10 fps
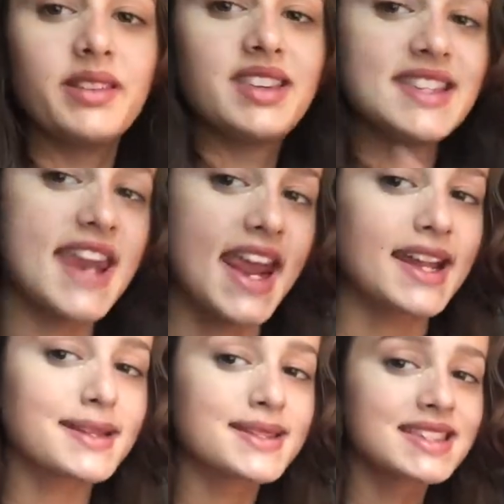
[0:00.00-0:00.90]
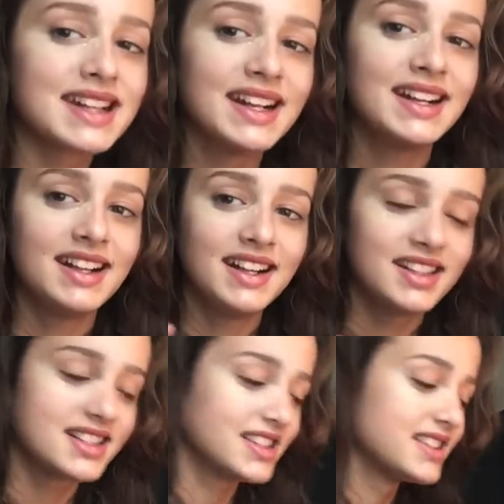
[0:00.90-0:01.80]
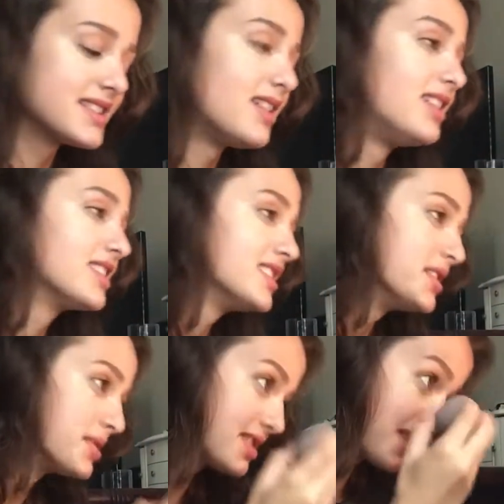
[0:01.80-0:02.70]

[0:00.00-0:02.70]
and you dance to the song and you would